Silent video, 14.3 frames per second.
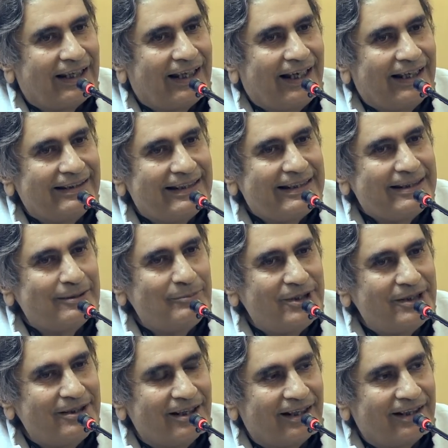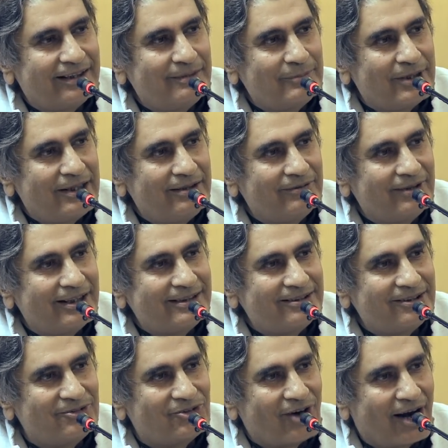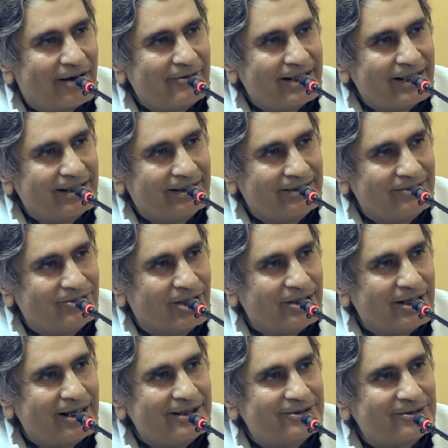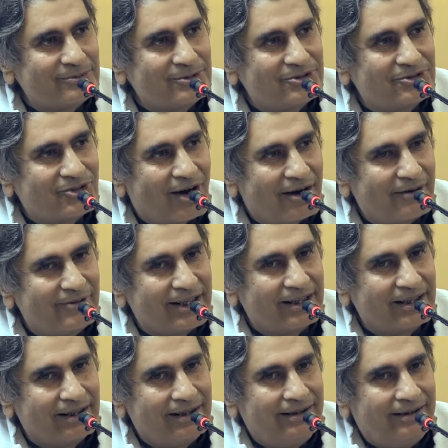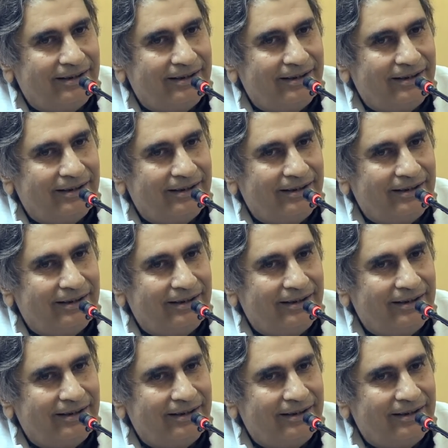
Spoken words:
I think the media in many ways is thriving. Journalism is thriving.